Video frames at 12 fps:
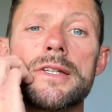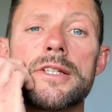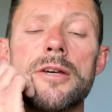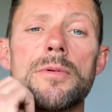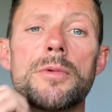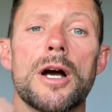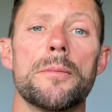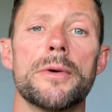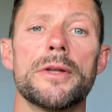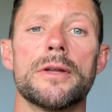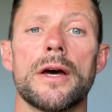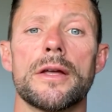Keep them
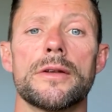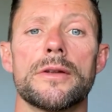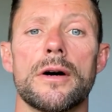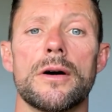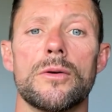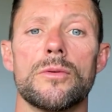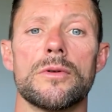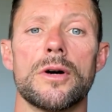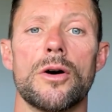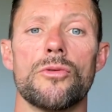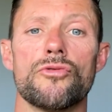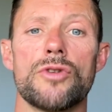coming, and
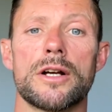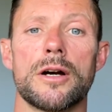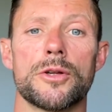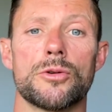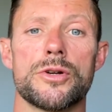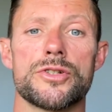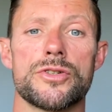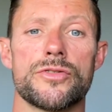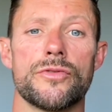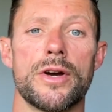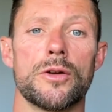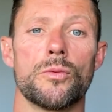I'll rack up the questions
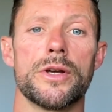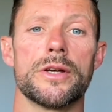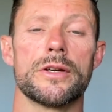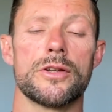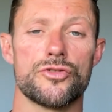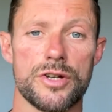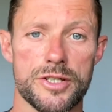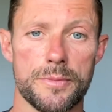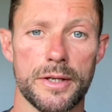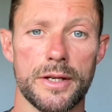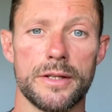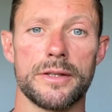throughout the week and address them
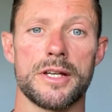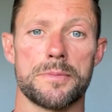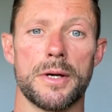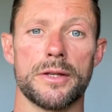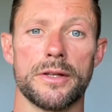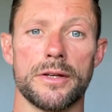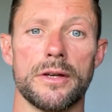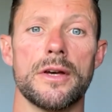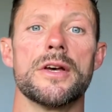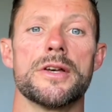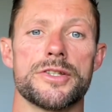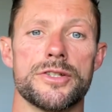again next Monday.
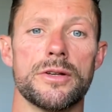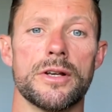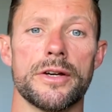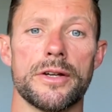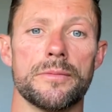See you later.